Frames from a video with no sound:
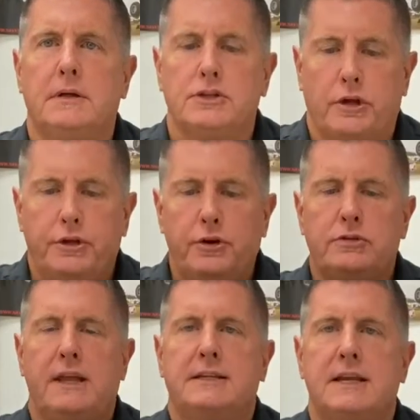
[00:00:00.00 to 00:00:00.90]
So you'd use
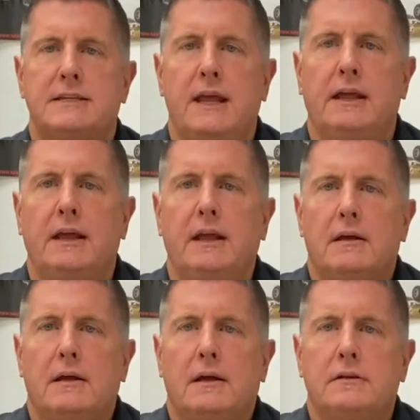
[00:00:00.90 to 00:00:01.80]
the existing
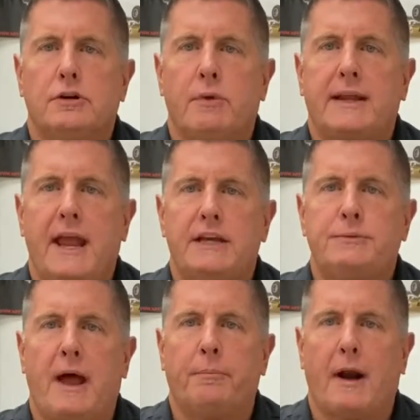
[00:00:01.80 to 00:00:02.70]
direct cage
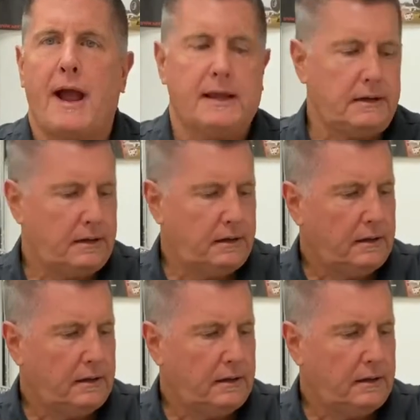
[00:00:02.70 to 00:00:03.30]
mount bracket.